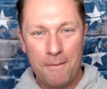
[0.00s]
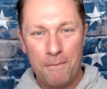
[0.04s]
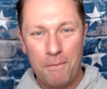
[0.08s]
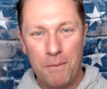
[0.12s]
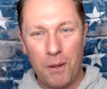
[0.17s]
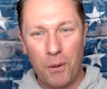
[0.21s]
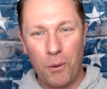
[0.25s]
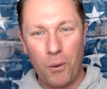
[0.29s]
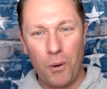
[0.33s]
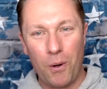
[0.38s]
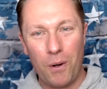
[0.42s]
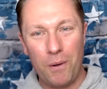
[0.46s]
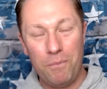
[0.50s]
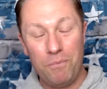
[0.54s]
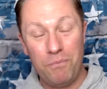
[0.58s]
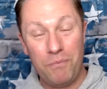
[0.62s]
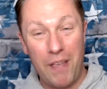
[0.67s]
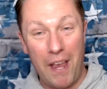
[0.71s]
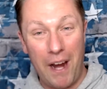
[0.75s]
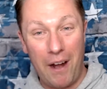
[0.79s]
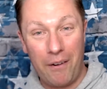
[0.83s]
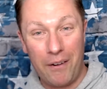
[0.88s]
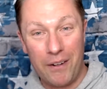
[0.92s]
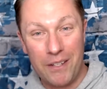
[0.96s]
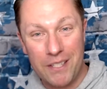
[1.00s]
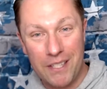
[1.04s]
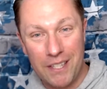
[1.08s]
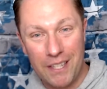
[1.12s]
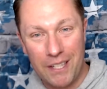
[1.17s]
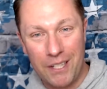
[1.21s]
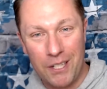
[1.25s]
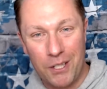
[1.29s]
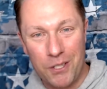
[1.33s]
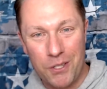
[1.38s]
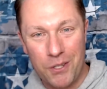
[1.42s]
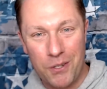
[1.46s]
or areas of the
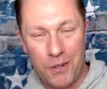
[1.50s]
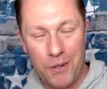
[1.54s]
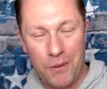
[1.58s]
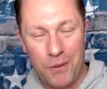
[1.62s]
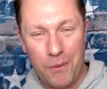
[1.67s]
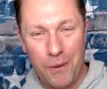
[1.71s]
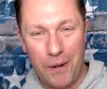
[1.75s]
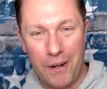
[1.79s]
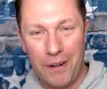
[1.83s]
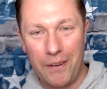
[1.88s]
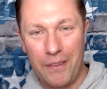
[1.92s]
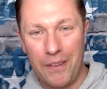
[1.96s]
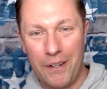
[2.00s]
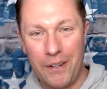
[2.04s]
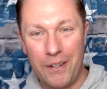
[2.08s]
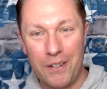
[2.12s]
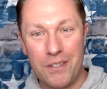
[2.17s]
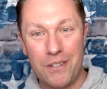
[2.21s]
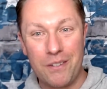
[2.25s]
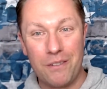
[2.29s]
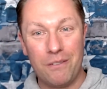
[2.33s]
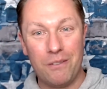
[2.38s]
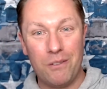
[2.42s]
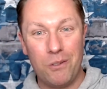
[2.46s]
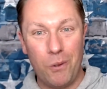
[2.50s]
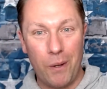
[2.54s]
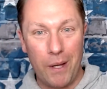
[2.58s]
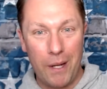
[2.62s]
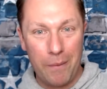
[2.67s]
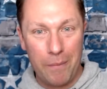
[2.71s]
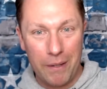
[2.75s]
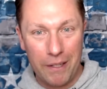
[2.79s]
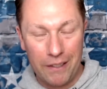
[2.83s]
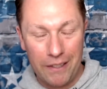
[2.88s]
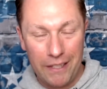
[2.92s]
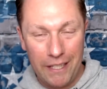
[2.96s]
country where there's quite a
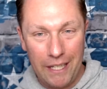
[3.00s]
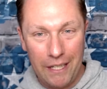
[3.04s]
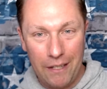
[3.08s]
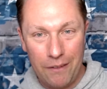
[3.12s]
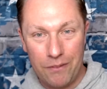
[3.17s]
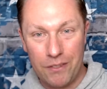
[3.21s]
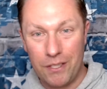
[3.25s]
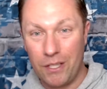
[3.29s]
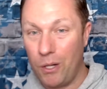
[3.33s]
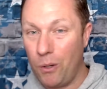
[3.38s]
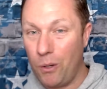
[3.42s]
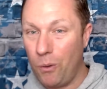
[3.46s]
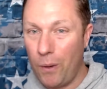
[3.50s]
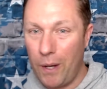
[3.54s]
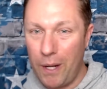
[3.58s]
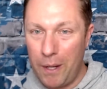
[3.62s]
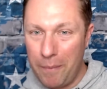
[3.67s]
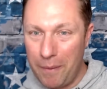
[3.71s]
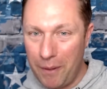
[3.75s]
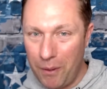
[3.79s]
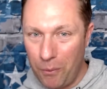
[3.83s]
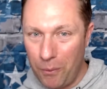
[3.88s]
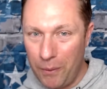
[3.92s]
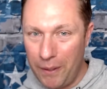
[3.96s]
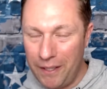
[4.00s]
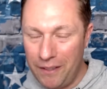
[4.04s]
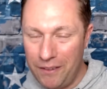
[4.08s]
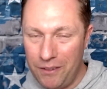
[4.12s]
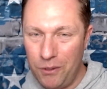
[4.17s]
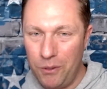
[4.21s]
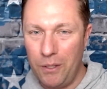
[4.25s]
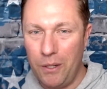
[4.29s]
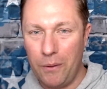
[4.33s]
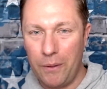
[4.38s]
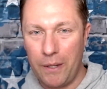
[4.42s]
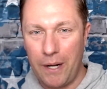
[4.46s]
bit of leaves and quite a bit of wind,
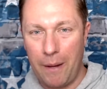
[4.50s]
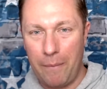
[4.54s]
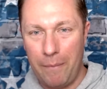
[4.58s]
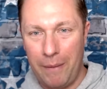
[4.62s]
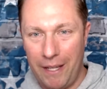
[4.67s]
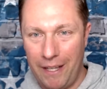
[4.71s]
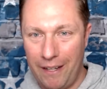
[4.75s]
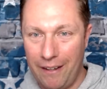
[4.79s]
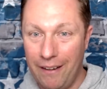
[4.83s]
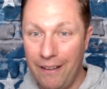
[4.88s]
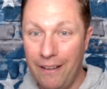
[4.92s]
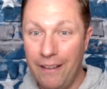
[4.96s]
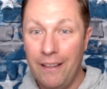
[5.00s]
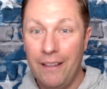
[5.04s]
you know what I mean.